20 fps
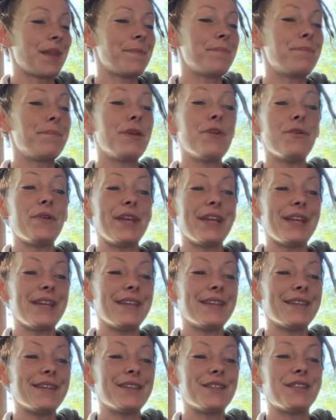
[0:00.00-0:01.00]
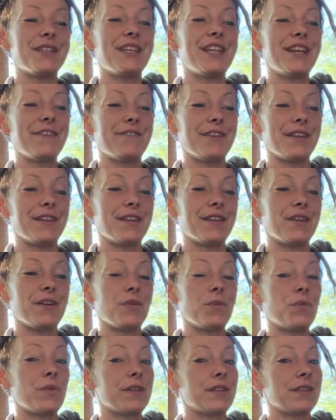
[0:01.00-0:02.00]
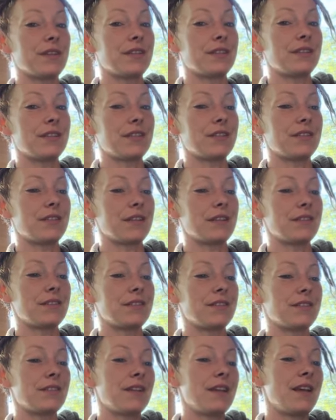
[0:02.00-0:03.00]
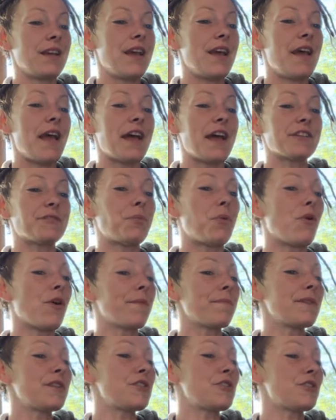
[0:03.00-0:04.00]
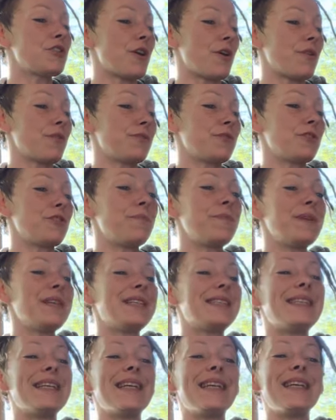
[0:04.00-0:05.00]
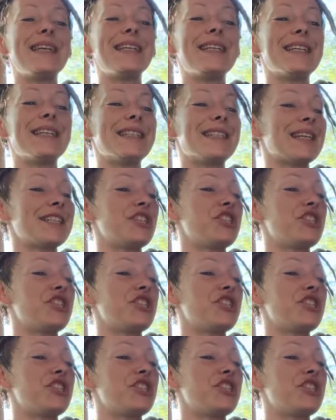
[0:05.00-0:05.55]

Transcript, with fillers: Beauty is given with existence. As Portmann shows, to be seen is as